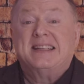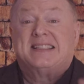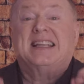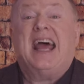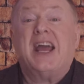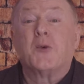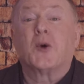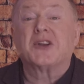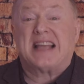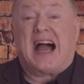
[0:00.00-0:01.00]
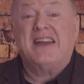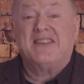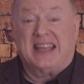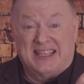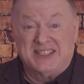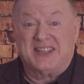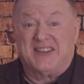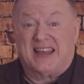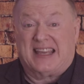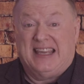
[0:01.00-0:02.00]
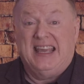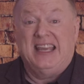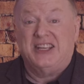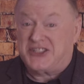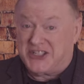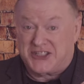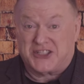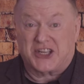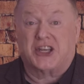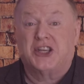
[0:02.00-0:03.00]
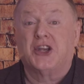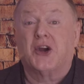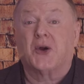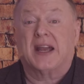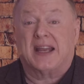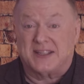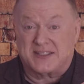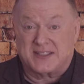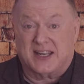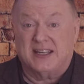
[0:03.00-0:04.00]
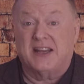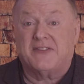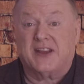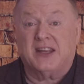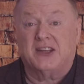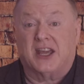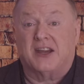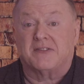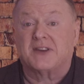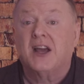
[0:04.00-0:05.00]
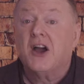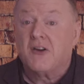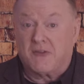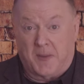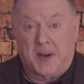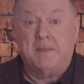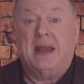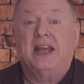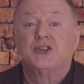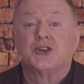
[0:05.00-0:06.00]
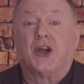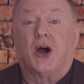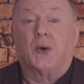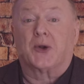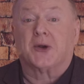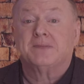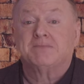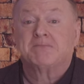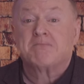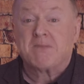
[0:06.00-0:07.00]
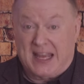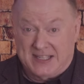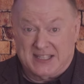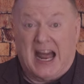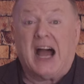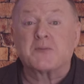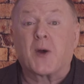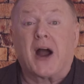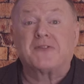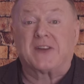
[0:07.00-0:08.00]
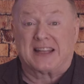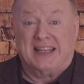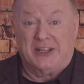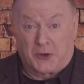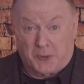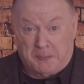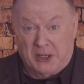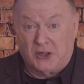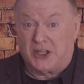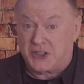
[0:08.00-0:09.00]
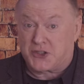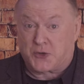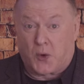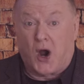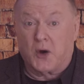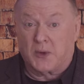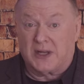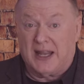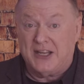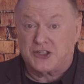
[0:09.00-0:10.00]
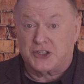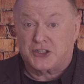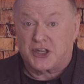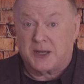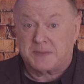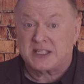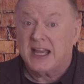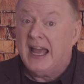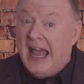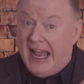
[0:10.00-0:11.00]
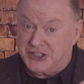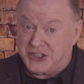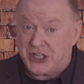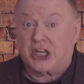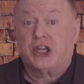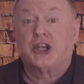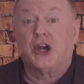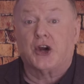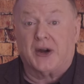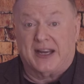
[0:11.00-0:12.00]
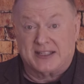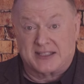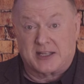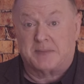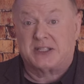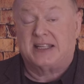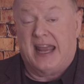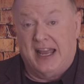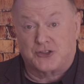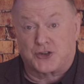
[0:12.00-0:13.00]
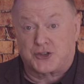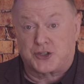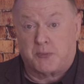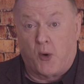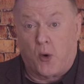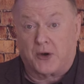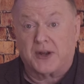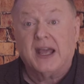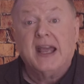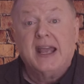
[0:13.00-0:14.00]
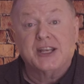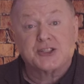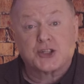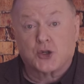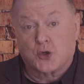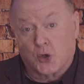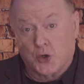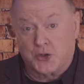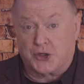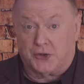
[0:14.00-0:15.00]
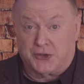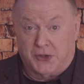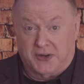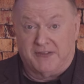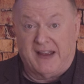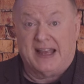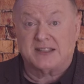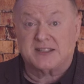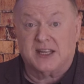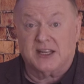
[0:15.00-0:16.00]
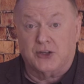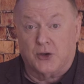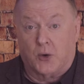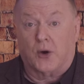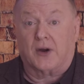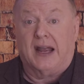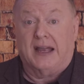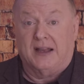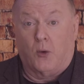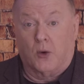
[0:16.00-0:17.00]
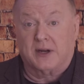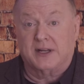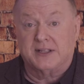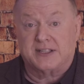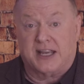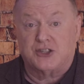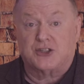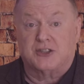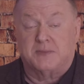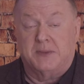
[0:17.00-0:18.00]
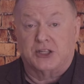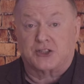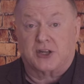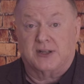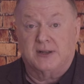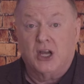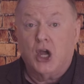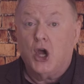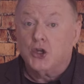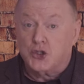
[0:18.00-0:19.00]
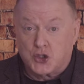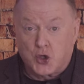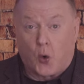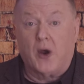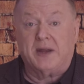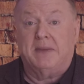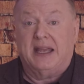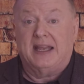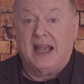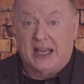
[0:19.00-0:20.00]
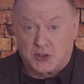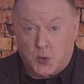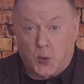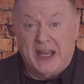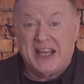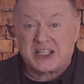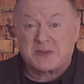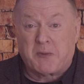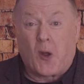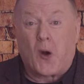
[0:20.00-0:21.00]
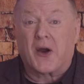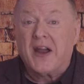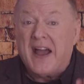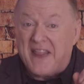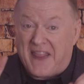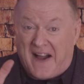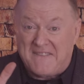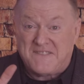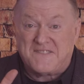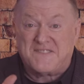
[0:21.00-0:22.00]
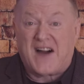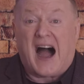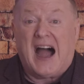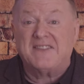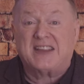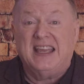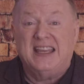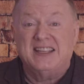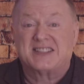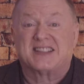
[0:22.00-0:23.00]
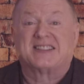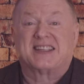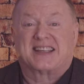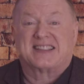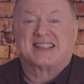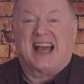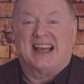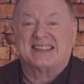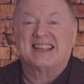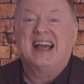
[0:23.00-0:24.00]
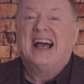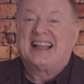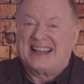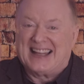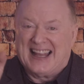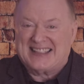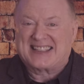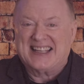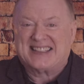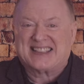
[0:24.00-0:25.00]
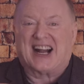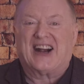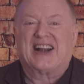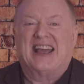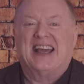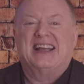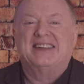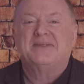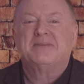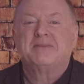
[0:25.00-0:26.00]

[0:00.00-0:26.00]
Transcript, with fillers: Today, we're diving into the keys to securing a significant gift from a major donor. As a nonprofit leader, building strong relationships and securing substantial support is crucial to advancing your eh, organization's mission. Join me as we explore the five keys to success. Let's get started.